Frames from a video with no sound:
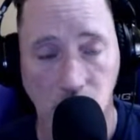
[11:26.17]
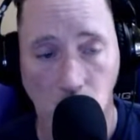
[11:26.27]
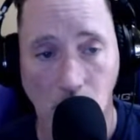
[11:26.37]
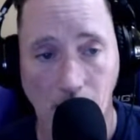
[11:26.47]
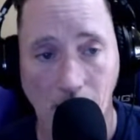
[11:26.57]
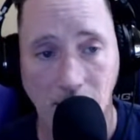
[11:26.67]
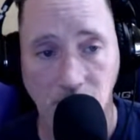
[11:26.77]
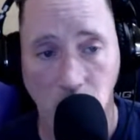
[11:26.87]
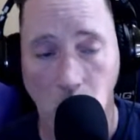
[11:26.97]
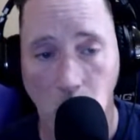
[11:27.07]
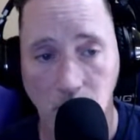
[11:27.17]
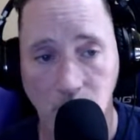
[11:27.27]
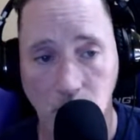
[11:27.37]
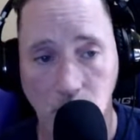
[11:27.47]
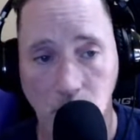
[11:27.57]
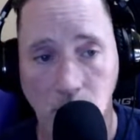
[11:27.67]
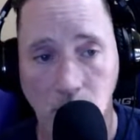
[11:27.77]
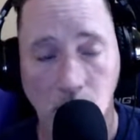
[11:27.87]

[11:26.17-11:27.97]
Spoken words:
So I ask all of you,